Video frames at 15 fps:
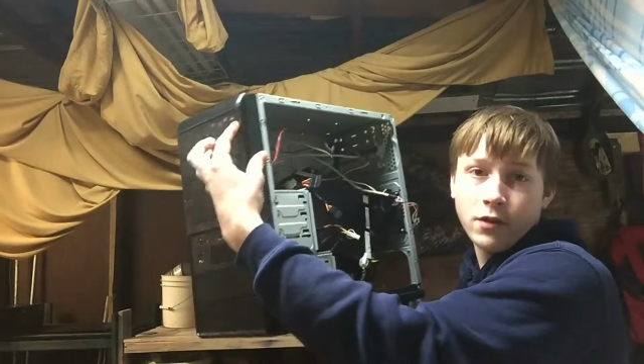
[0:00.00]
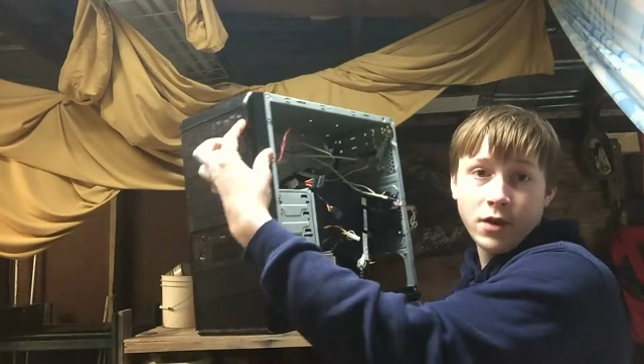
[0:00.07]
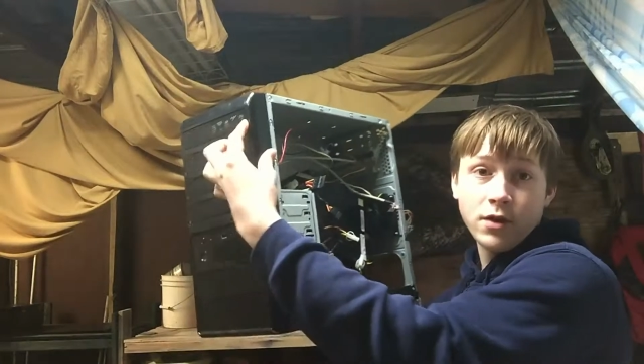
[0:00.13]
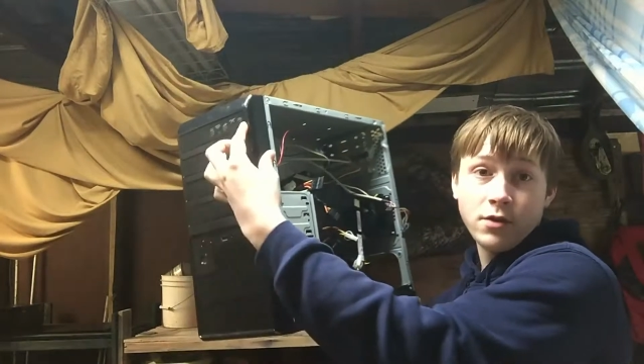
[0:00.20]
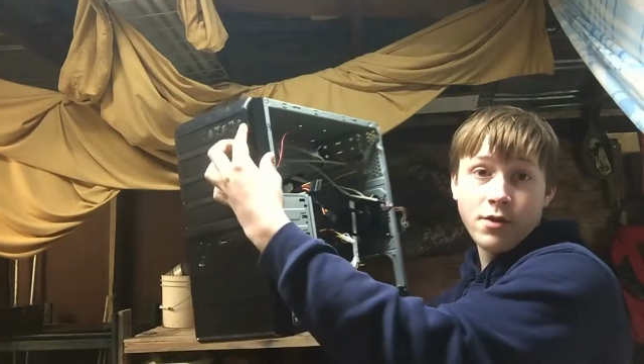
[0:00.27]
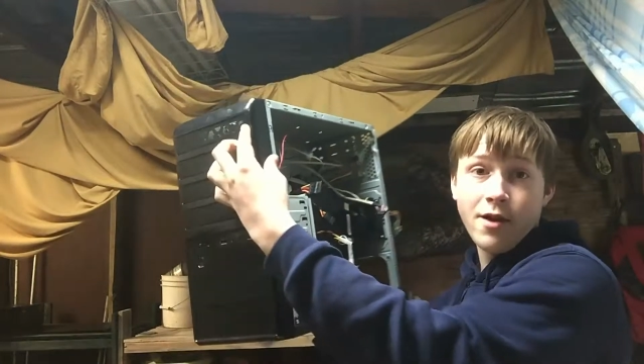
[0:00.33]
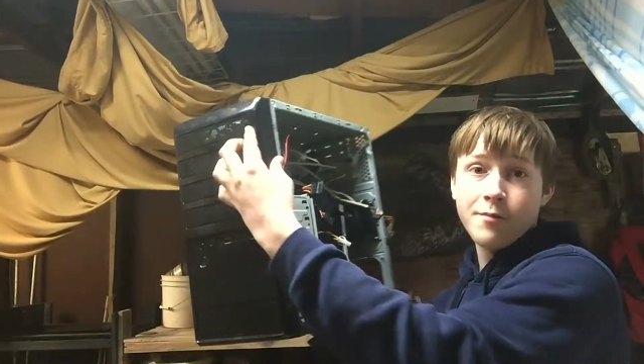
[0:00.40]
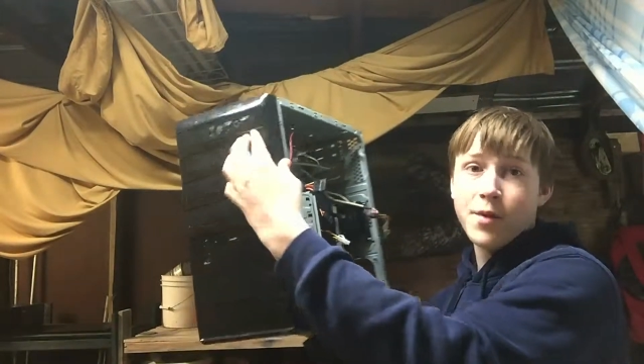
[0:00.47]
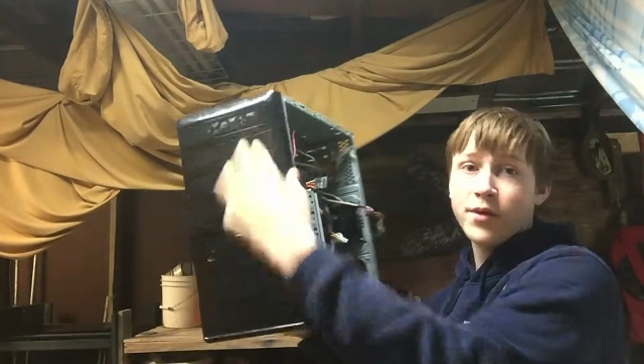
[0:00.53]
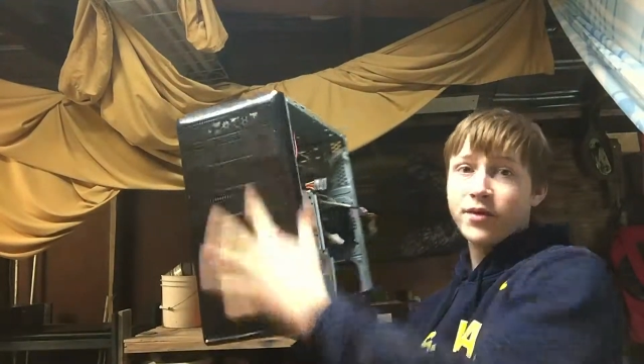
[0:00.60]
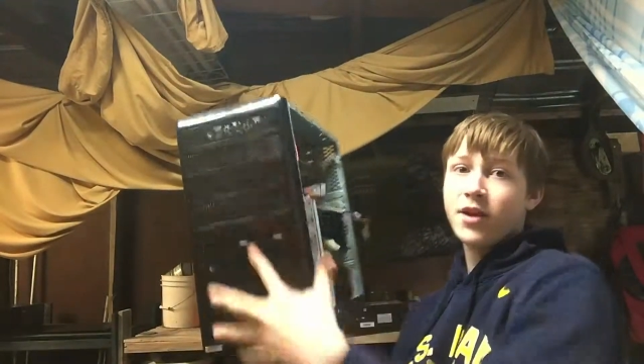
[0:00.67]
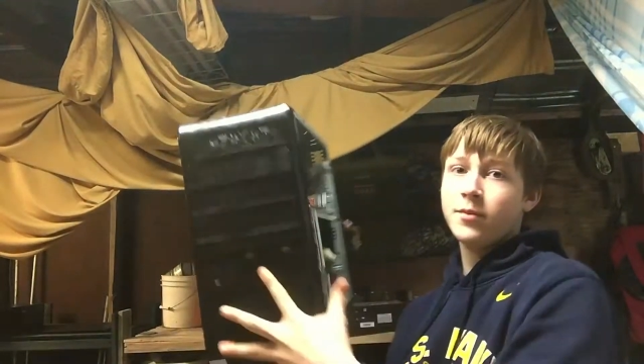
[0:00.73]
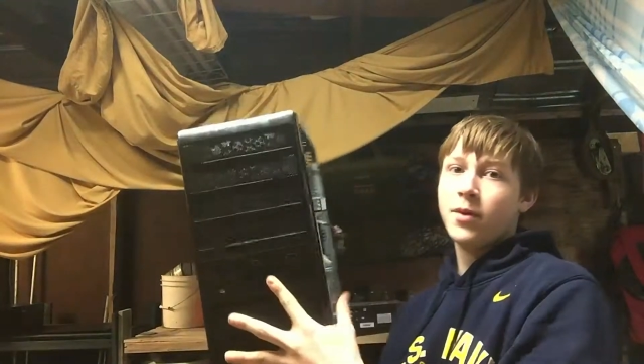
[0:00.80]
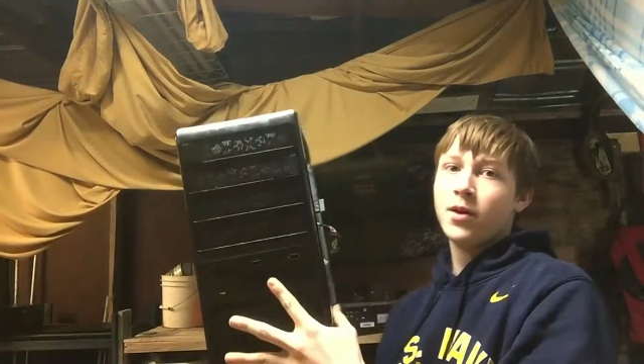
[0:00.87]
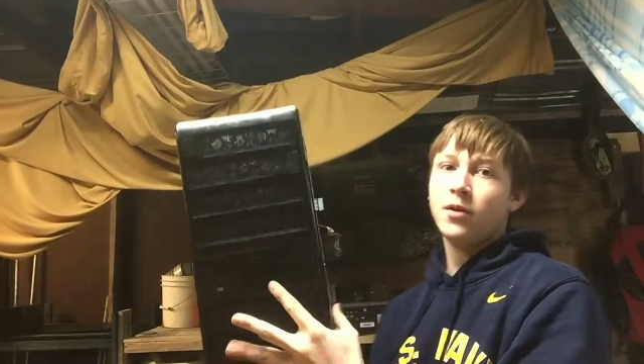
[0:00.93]
they do have both
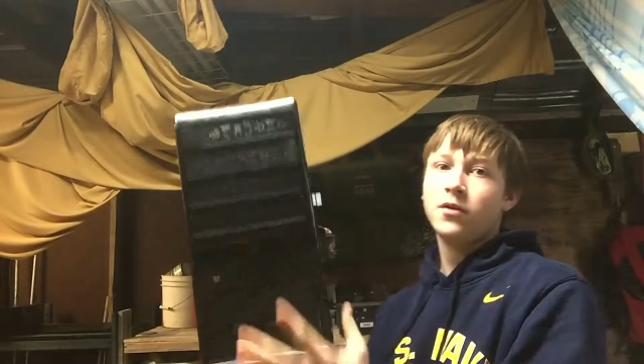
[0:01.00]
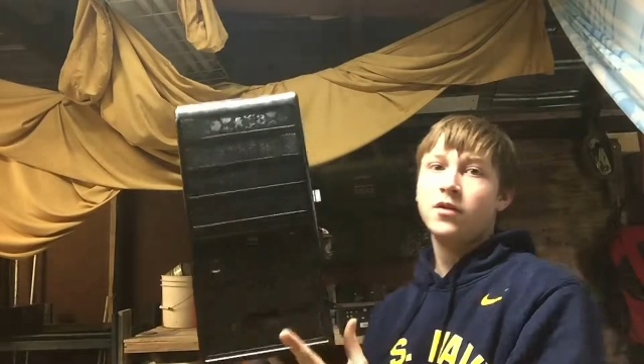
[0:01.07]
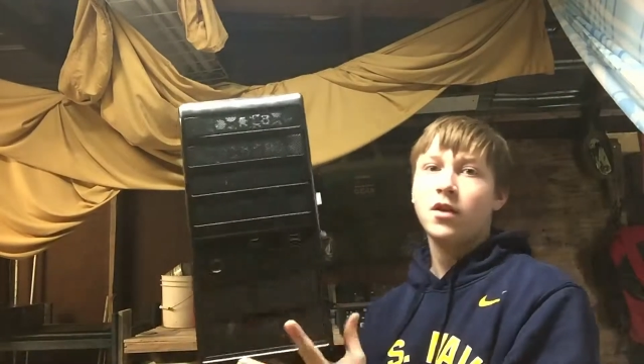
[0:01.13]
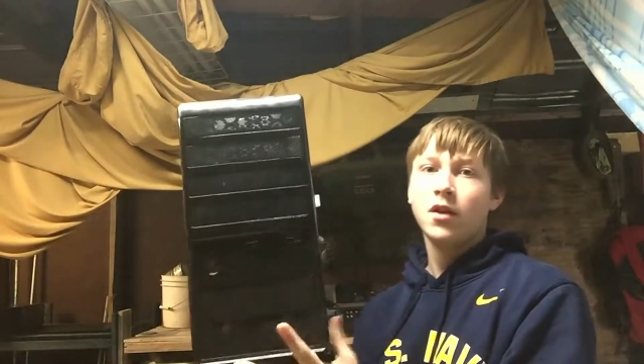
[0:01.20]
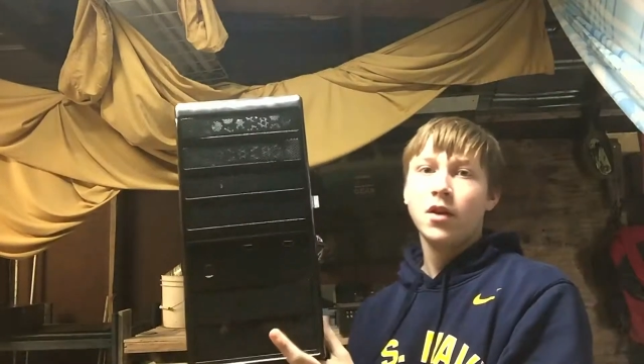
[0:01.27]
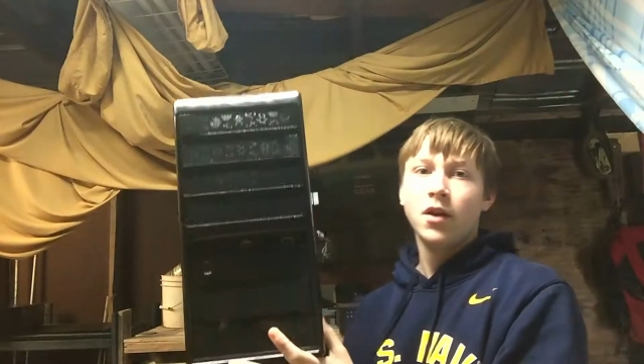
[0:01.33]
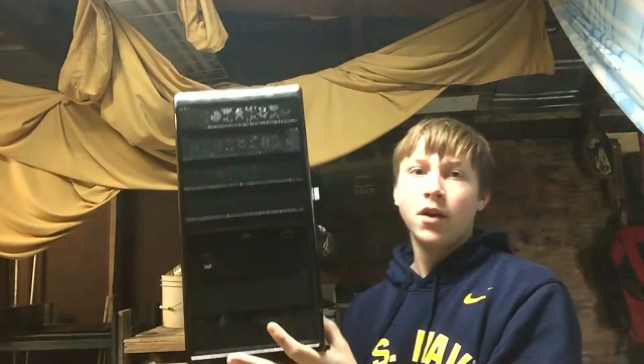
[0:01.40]
side panels.